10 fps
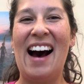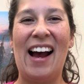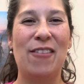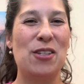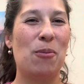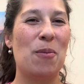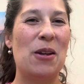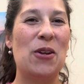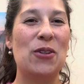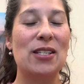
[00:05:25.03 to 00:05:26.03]
I have some
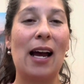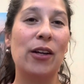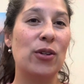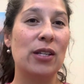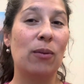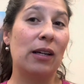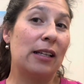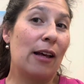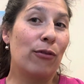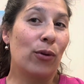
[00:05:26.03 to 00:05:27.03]
women who start using one
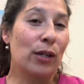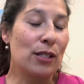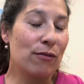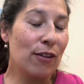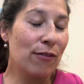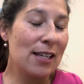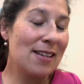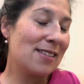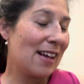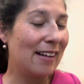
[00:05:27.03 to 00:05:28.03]
in their 40s and 50s,